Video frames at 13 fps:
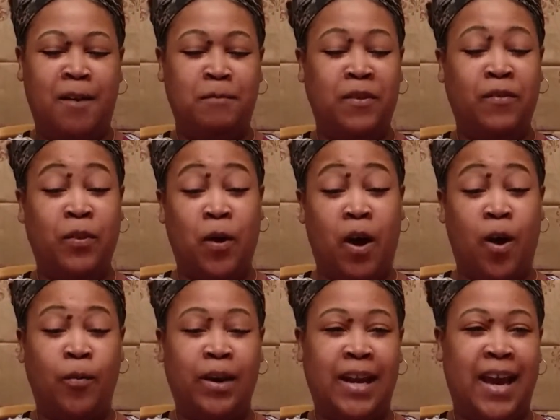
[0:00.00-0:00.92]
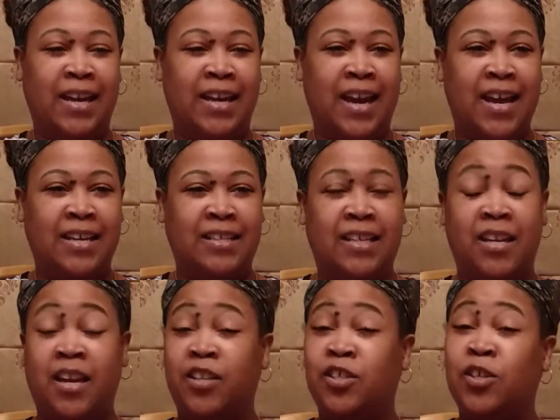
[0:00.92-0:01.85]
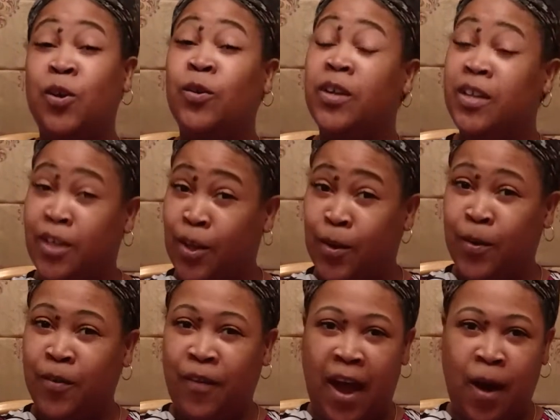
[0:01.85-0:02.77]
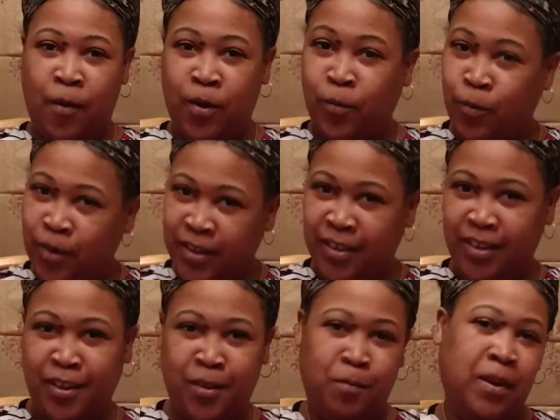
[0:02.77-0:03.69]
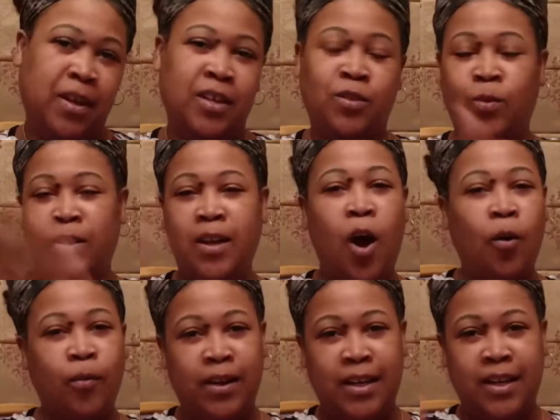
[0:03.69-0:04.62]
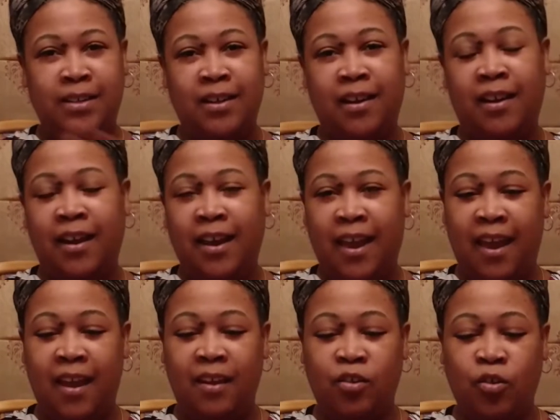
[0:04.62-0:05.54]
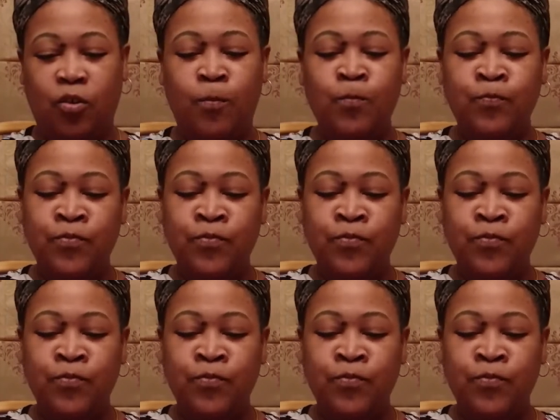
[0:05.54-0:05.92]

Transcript: even though I already had an idea, and so did you, of how it would look, because we'd already done a candle